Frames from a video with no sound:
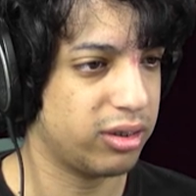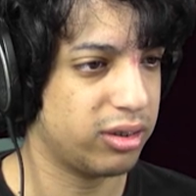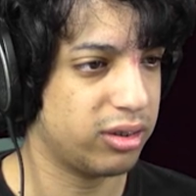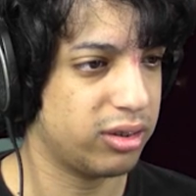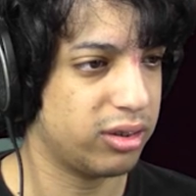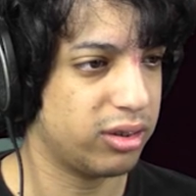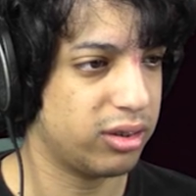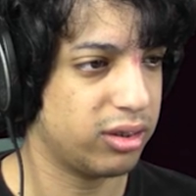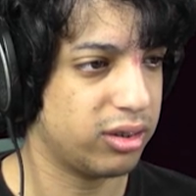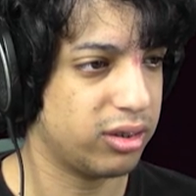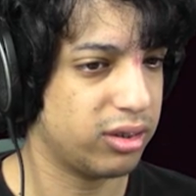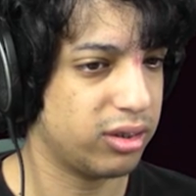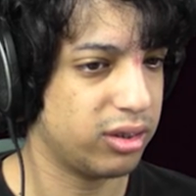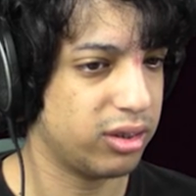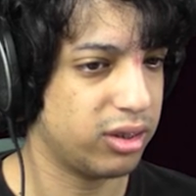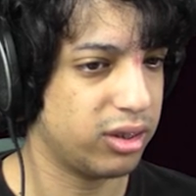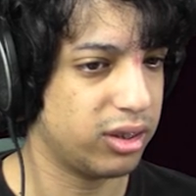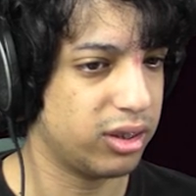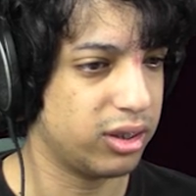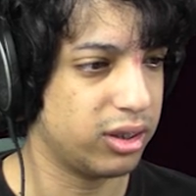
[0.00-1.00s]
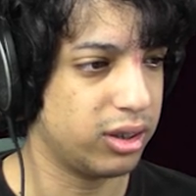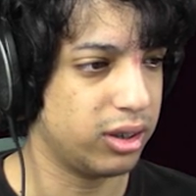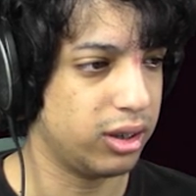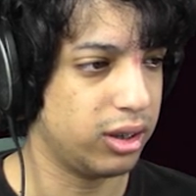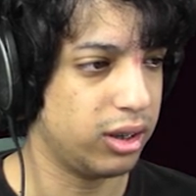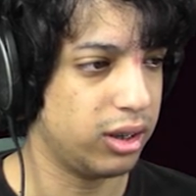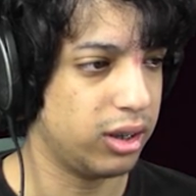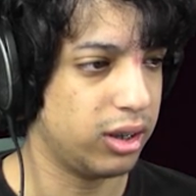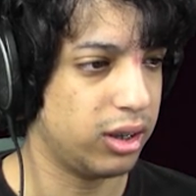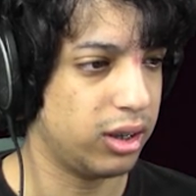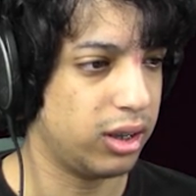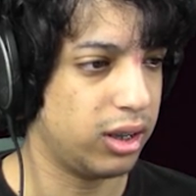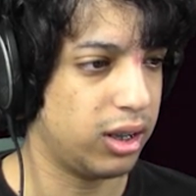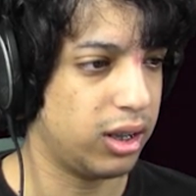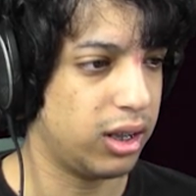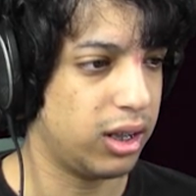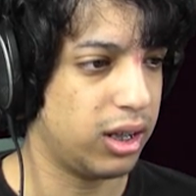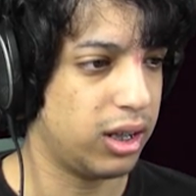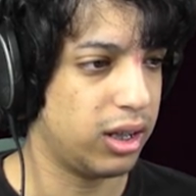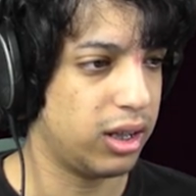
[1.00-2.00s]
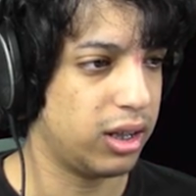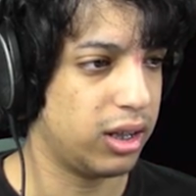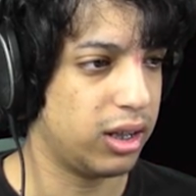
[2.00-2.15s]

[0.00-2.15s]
[no speech]